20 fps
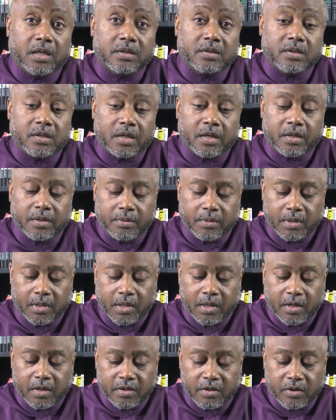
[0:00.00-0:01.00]
See,
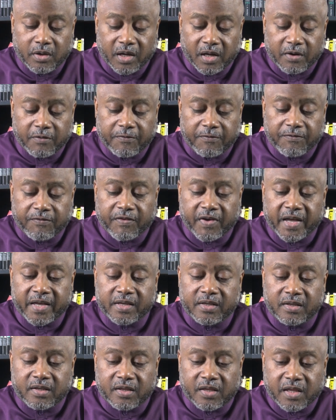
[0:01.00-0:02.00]
you got to
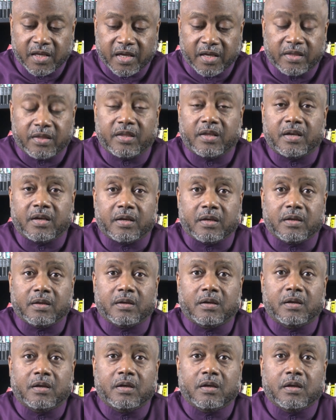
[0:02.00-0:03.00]
fight that thing
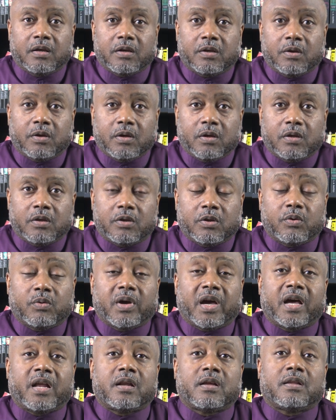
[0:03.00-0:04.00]
you
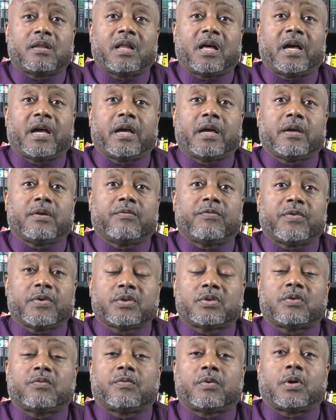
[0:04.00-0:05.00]
gotta like
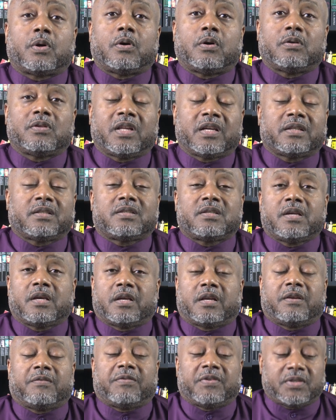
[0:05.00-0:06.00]
first of all like i
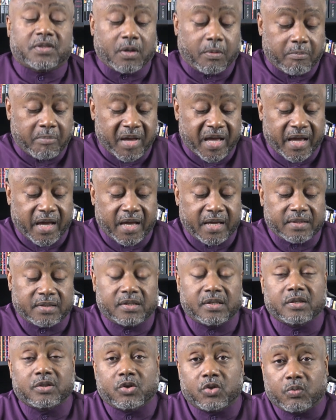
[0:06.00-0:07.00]
said if it's a bad
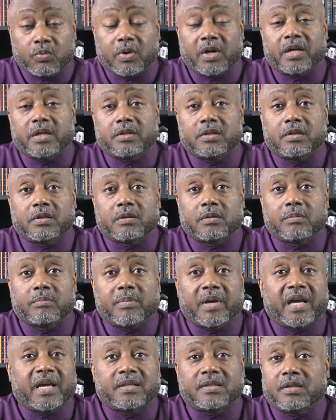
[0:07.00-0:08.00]
situation
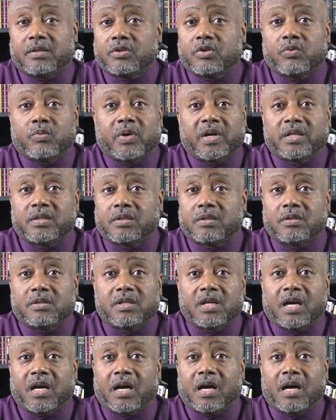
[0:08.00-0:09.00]
bad situation
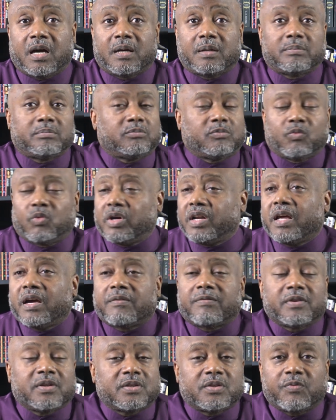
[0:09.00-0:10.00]
job
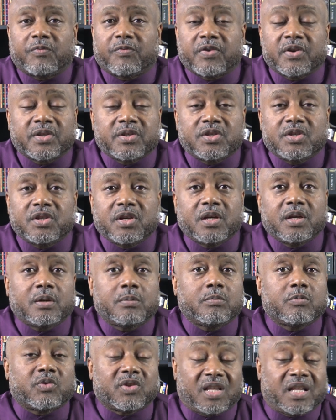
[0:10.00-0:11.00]
whatever it's
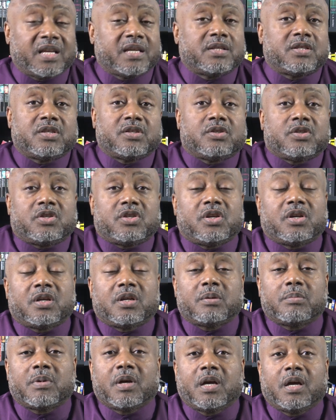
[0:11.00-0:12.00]
friendship
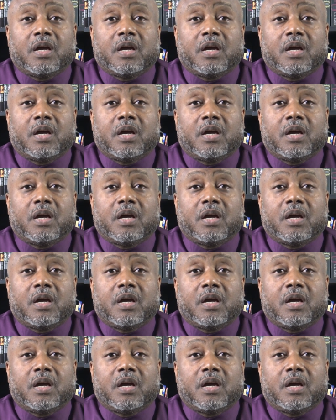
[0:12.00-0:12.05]
relationship